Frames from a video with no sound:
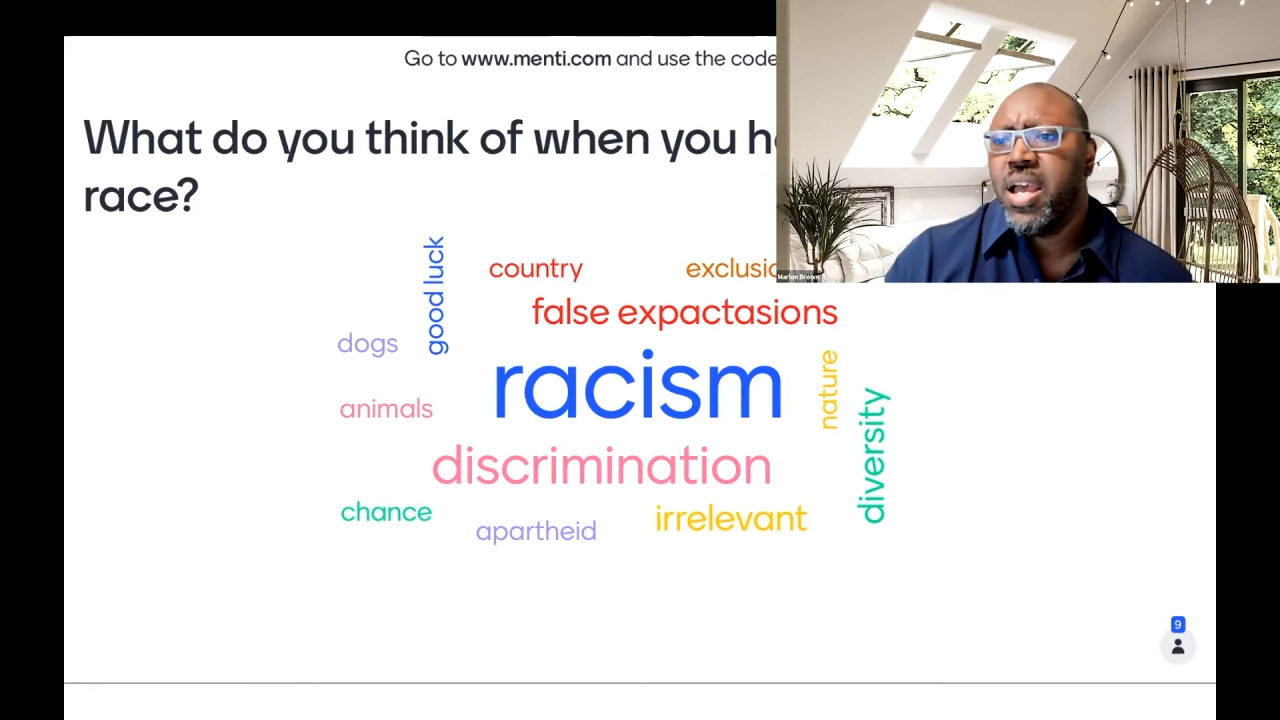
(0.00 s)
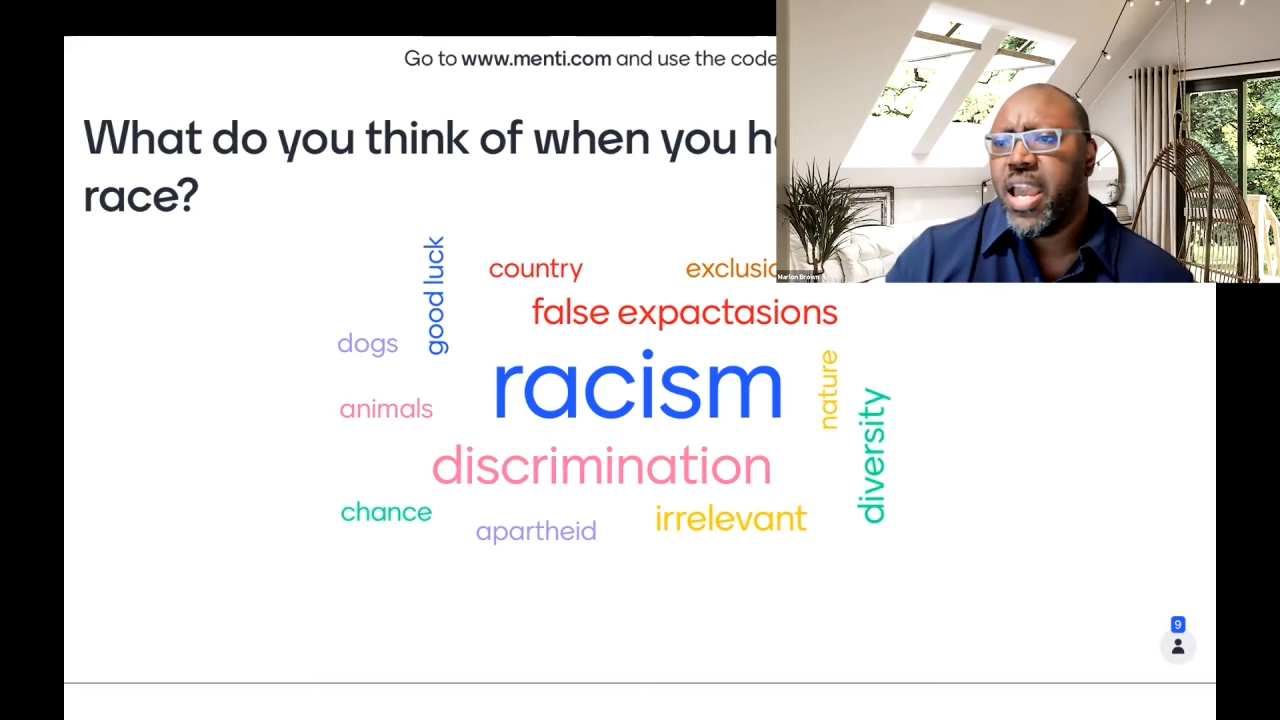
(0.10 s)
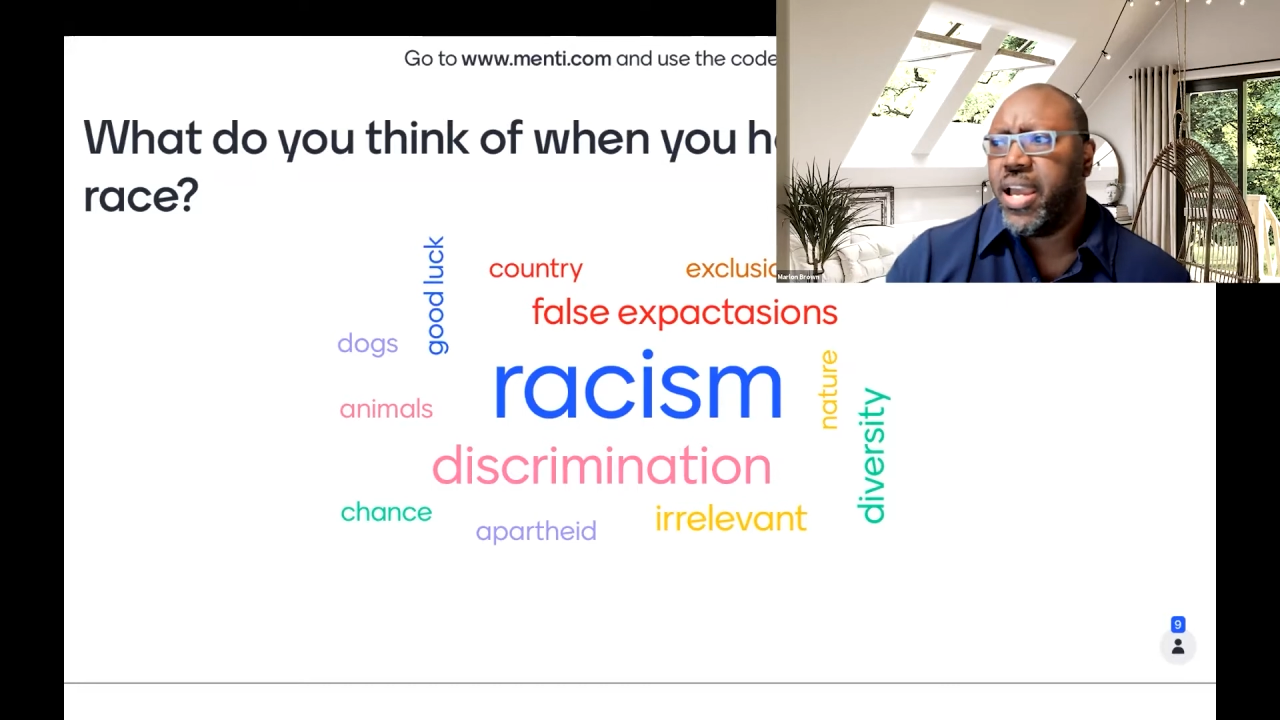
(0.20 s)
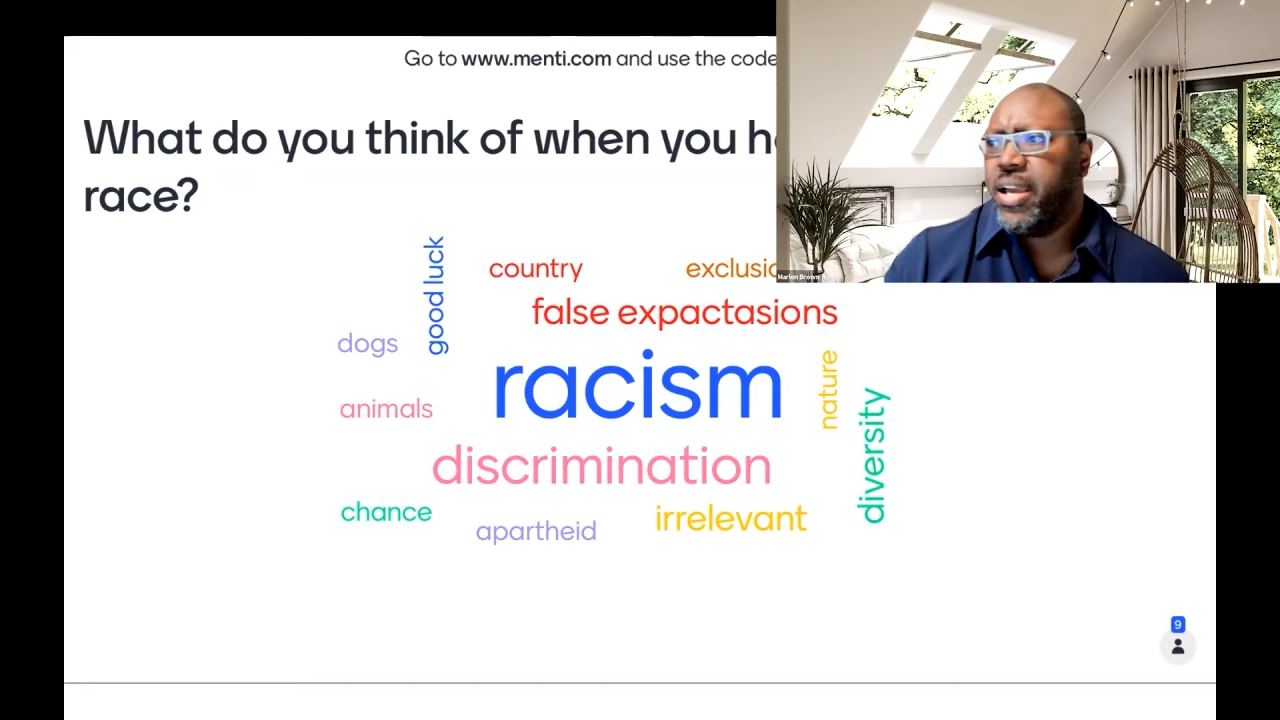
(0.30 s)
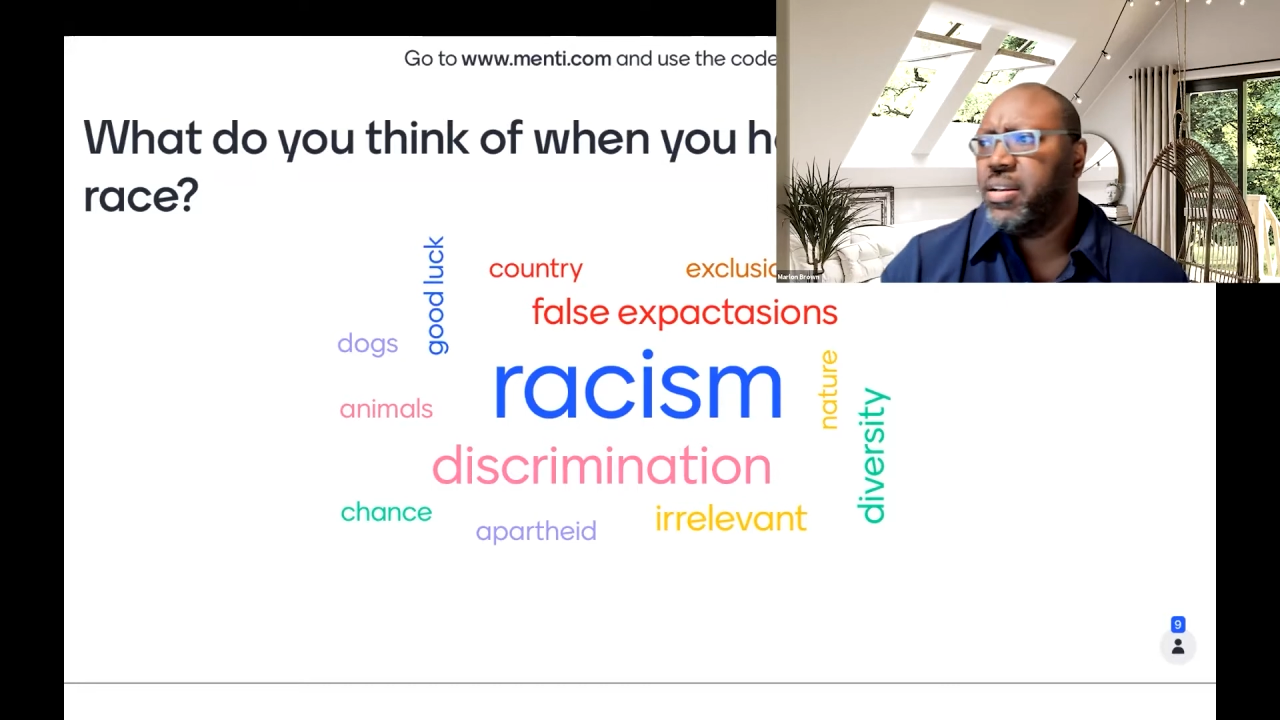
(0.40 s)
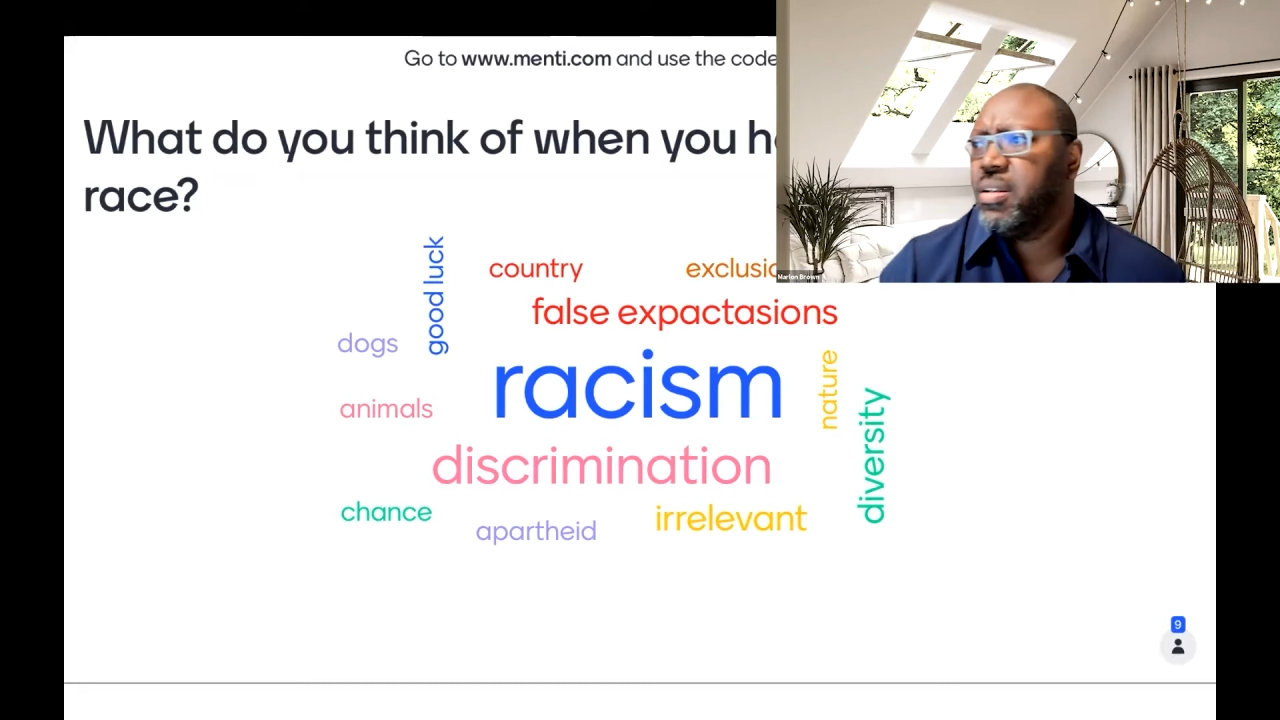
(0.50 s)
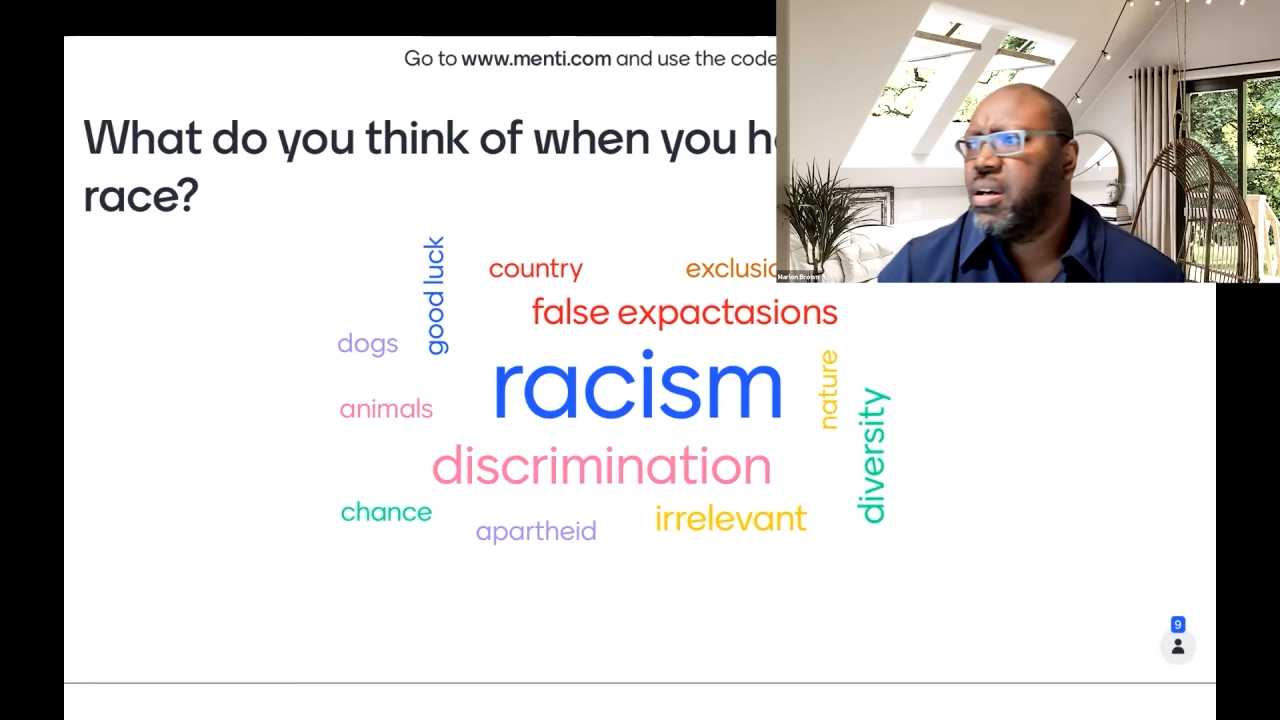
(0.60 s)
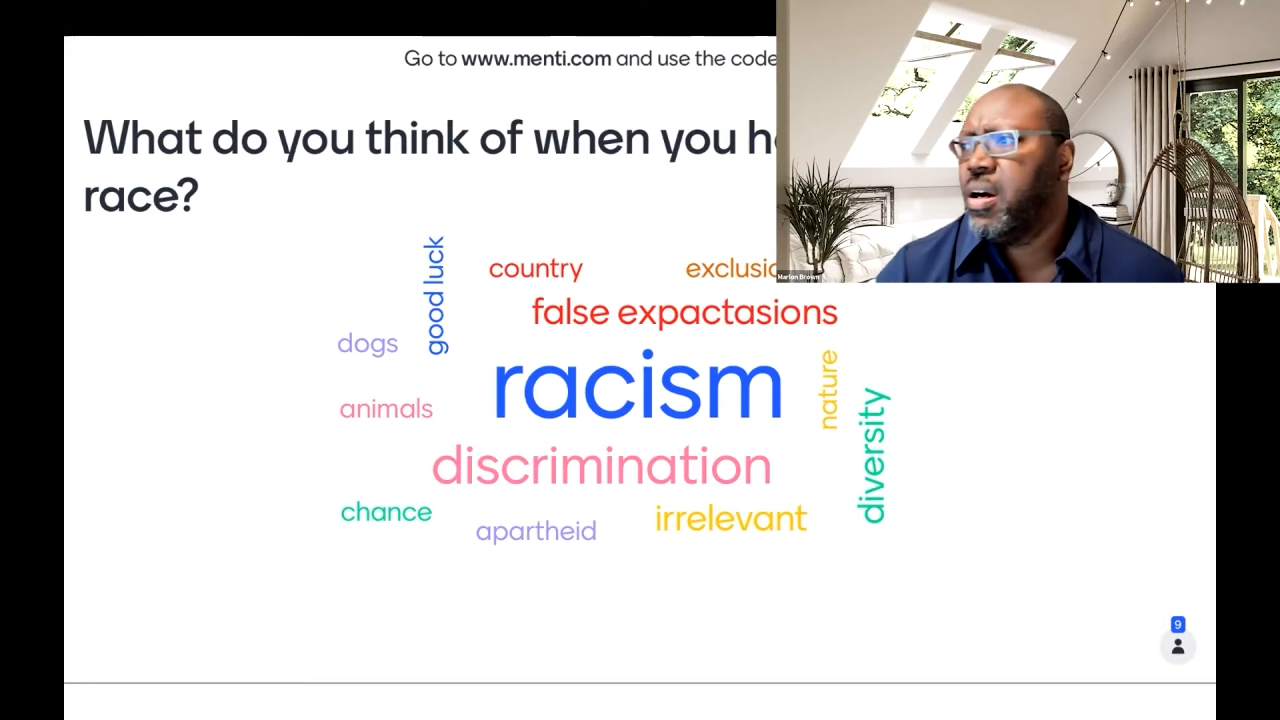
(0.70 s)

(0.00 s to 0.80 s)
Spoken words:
And,